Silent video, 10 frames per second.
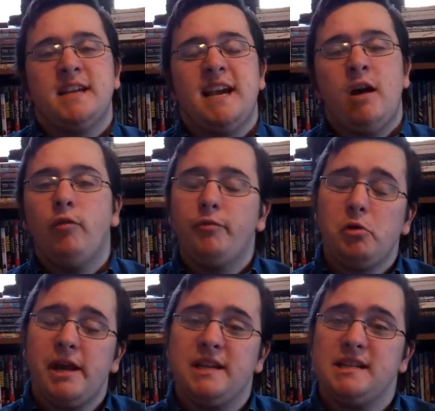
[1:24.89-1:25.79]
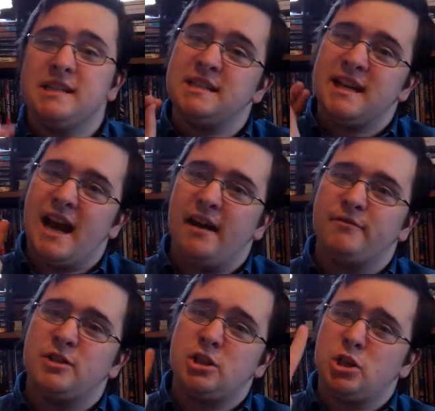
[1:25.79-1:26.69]
A helpful hint is to have
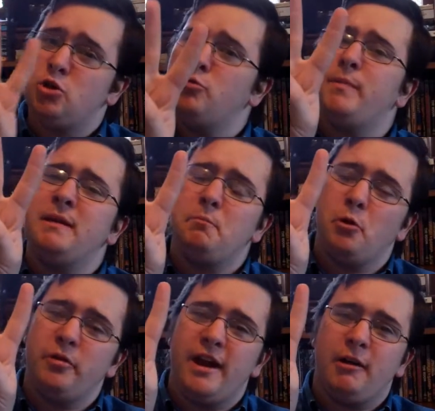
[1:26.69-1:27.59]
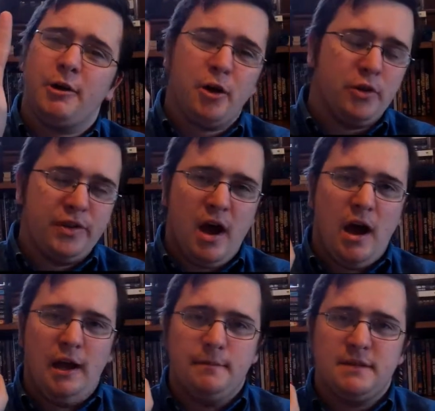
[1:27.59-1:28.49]
2 people there at all
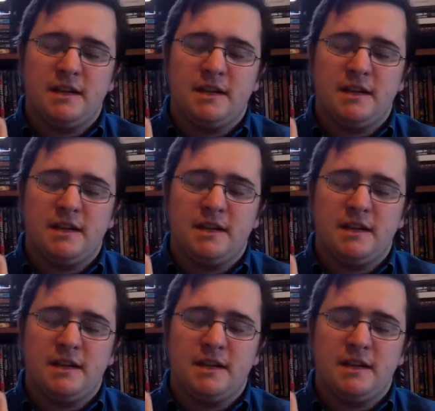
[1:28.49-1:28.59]
times.